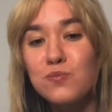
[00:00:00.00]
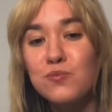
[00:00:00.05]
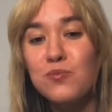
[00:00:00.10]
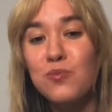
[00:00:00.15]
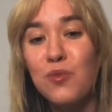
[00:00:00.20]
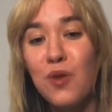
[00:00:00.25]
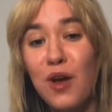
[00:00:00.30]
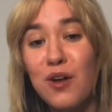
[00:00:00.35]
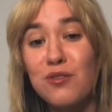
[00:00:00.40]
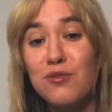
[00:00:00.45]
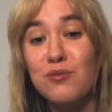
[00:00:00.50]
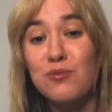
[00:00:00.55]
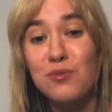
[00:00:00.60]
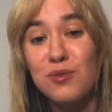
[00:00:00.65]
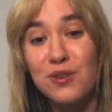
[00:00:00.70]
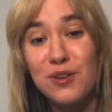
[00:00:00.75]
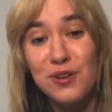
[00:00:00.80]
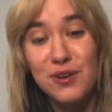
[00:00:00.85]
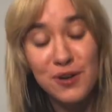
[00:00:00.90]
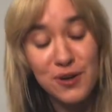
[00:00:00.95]
That's really
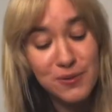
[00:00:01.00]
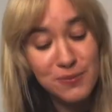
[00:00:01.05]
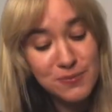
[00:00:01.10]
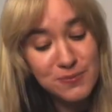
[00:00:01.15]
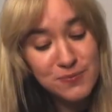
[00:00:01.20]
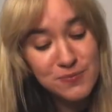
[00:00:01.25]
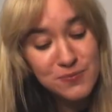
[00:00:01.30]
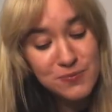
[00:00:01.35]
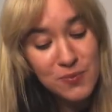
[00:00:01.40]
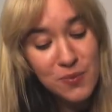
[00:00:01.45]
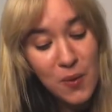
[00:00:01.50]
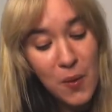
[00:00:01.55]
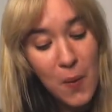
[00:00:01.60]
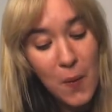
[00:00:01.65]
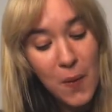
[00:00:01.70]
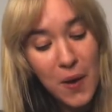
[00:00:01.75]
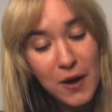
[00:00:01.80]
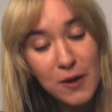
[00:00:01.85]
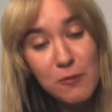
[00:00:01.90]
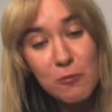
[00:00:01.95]
good.
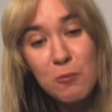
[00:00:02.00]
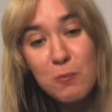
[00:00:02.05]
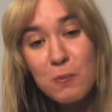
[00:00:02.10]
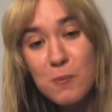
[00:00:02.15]
Wow.